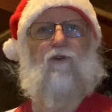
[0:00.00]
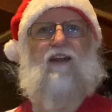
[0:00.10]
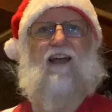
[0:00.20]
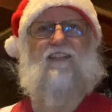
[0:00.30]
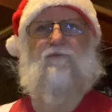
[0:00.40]

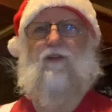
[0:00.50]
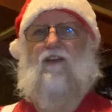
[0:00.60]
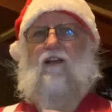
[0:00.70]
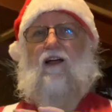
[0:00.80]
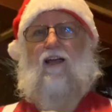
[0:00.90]
asked
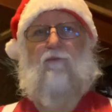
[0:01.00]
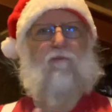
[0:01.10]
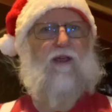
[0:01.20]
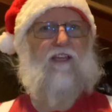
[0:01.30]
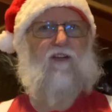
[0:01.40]
me, I'd
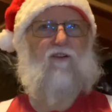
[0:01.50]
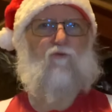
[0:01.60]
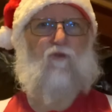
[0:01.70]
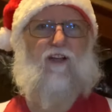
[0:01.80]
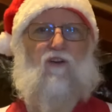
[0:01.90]
been making
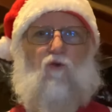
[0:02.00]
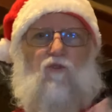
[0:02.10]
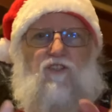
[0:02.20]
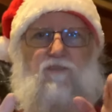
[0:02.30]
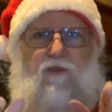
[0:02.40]
rocking
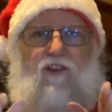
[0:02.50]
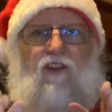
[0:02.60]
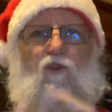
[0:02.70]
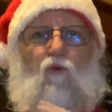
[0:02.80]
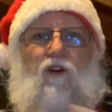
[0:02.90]
horses, but
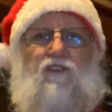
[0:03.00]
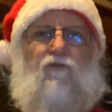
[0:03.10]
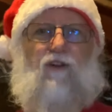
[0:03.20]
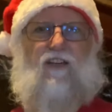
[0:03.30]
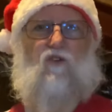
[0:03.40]
little ones
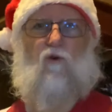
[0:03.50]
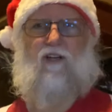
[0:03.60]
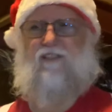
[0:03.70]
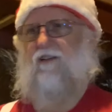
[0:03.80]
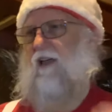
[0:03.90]
for like
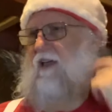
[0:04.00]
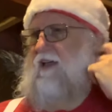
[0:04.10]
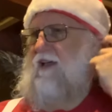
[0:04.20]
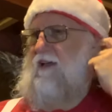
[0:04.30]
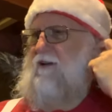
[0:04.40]
toys.
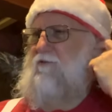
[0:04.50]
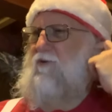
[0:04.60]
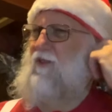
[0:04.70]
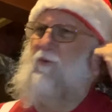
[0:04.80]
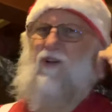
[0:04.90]

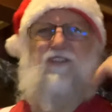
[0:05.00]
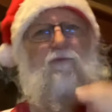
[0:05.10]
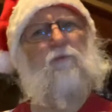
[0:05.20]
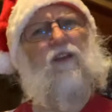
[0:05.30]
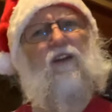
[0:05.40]
Well, they want
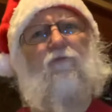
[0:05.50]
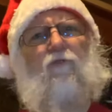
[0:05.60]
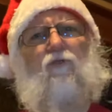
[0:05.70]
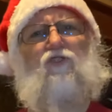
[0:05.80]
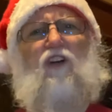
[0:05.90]
something big enough for
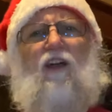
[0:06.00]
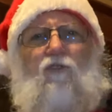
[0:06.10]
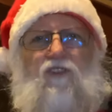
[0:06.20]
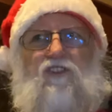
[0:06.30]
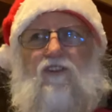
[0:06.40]
their
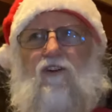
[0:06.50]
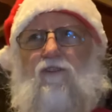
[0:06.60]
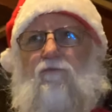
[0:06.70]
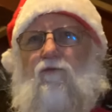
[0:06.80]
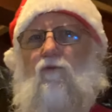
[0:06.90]
child to sit on.
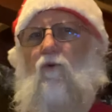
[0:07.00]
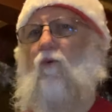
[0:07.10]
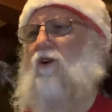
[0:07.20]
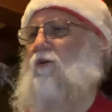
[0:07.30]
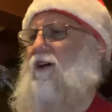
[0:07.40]
Well,
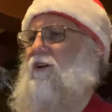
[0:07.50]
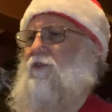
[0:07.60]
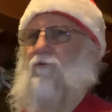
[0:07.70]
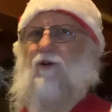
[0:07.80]
what did I do?